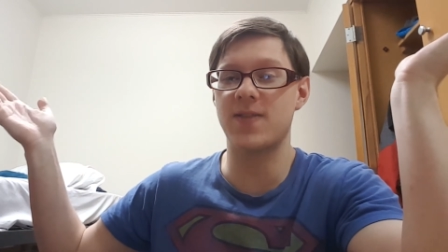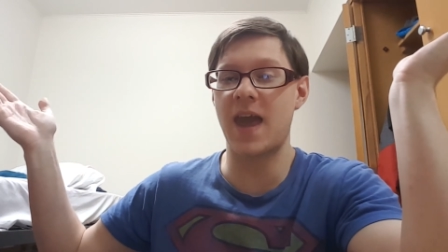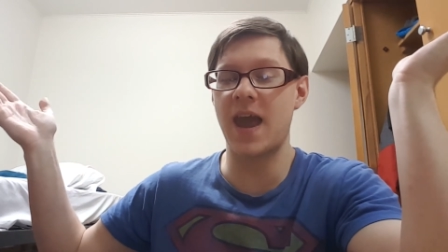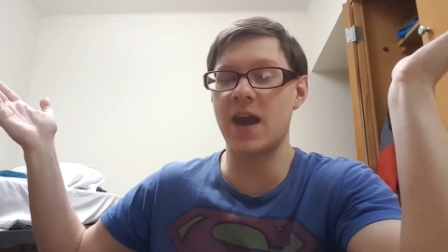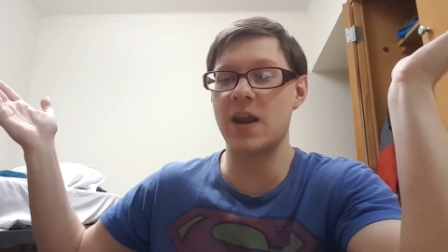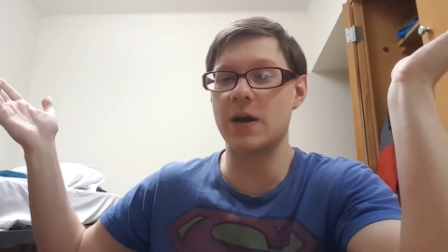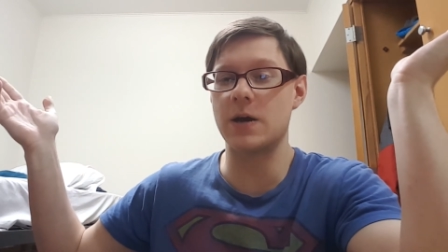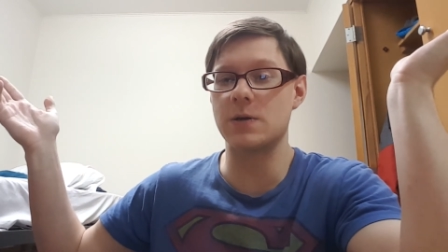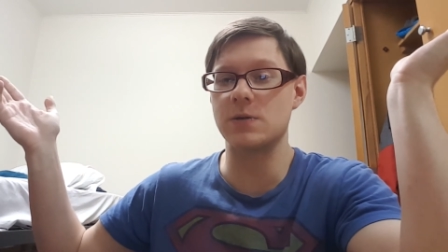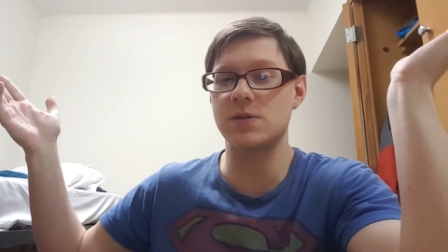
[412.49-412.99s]

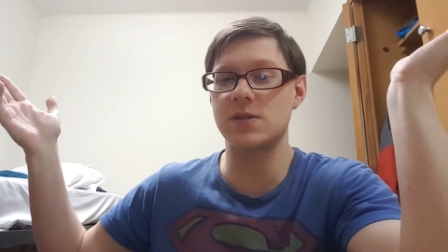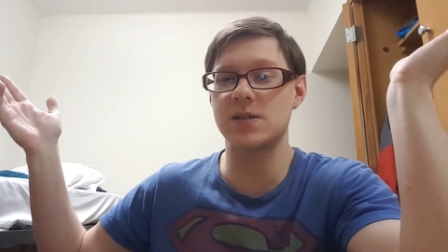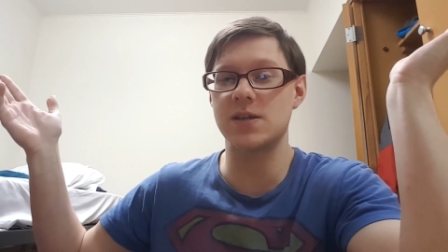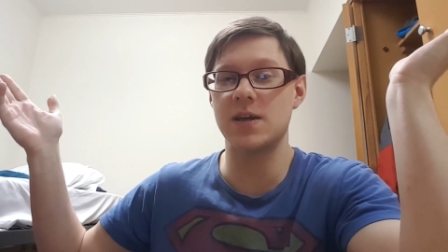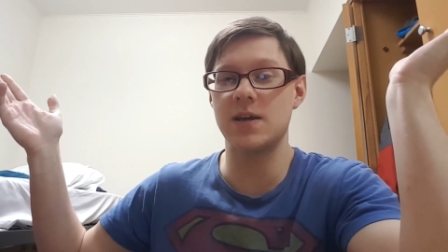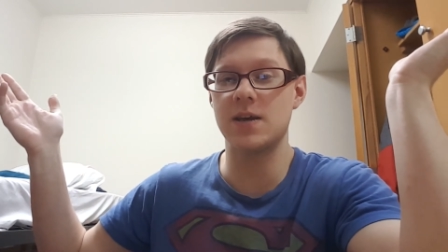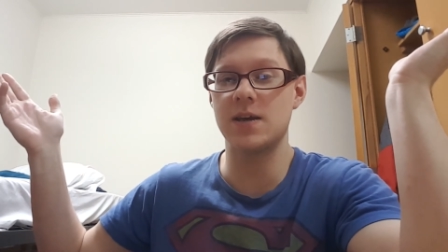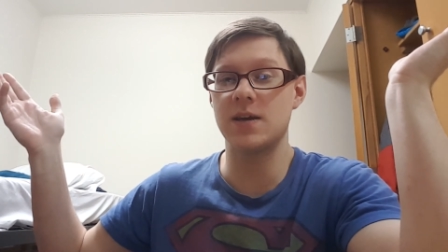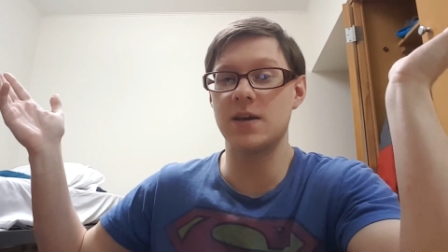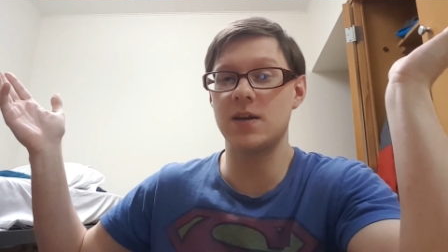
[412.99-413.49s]
Thanos.
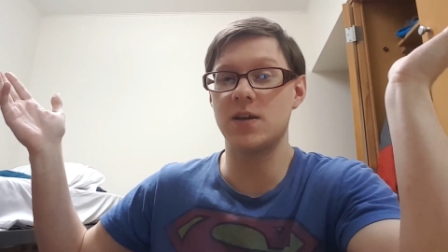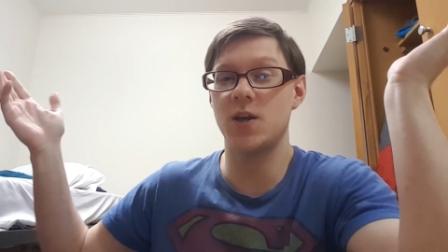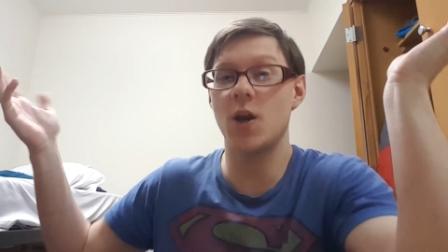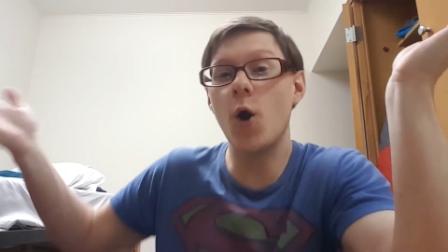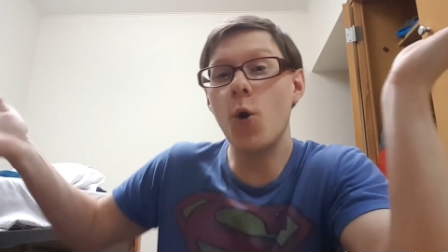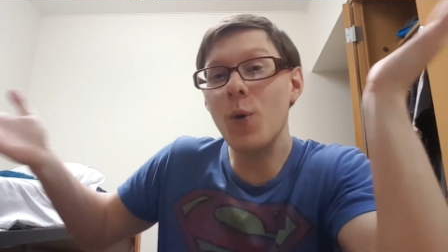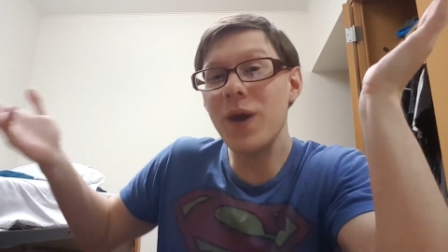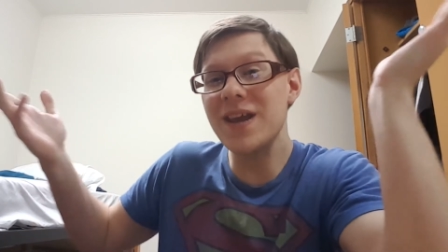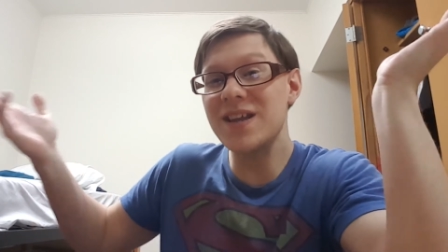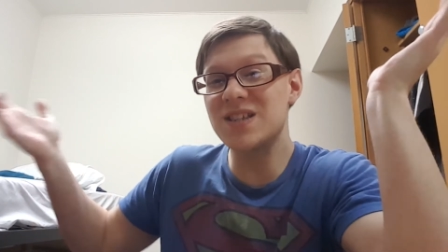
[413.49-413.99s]

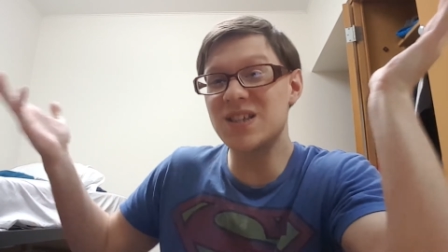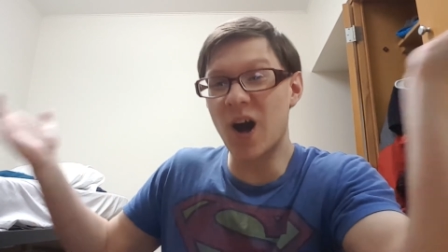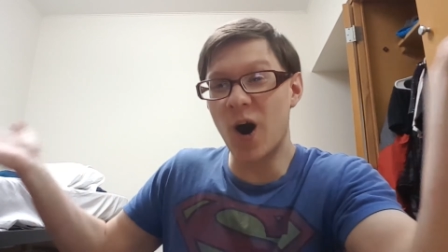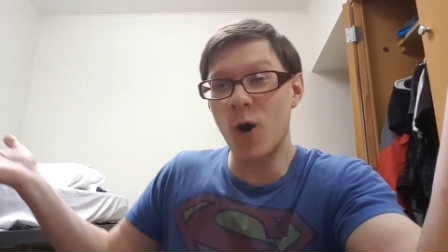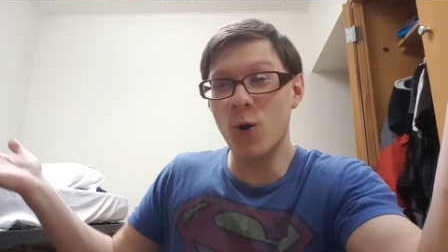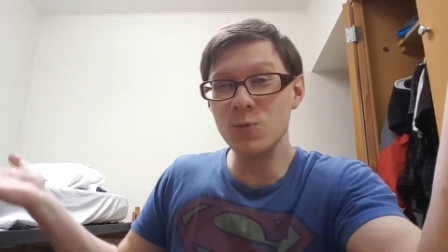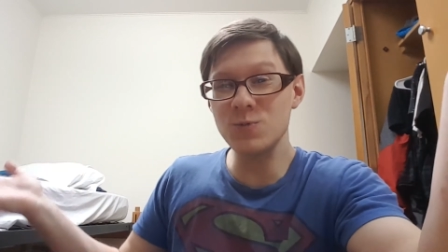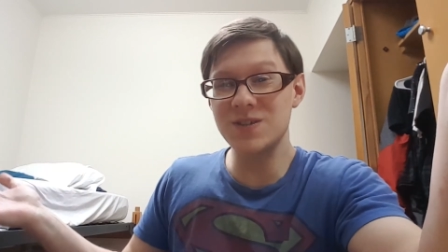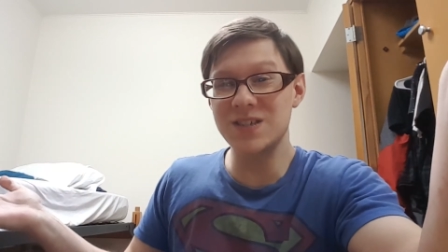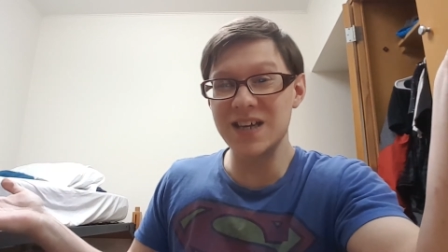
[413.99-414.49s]
No, he
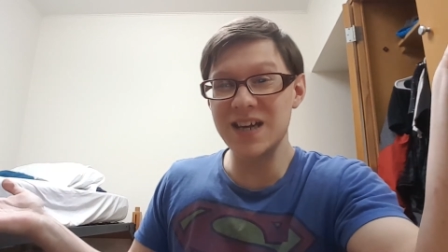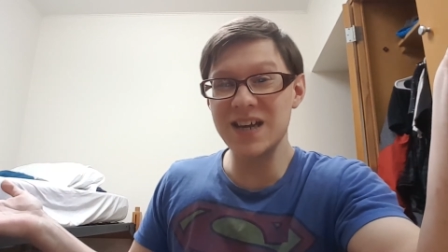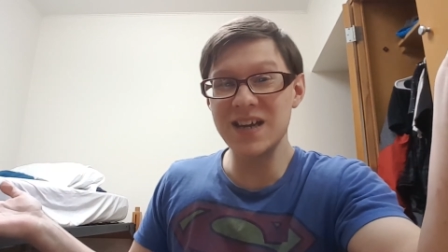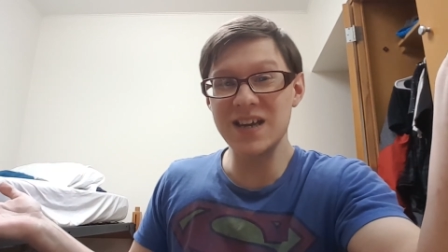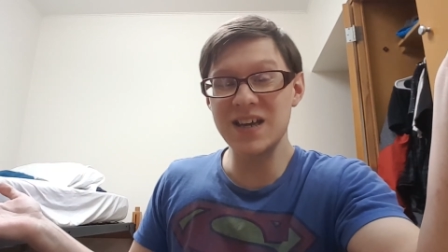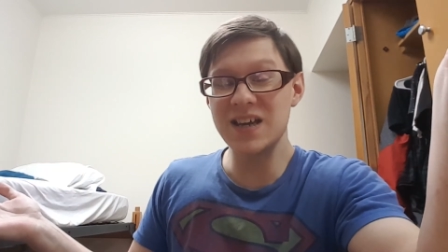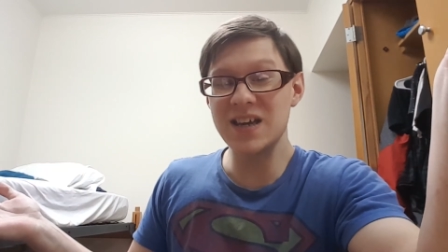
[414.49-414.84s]
don't.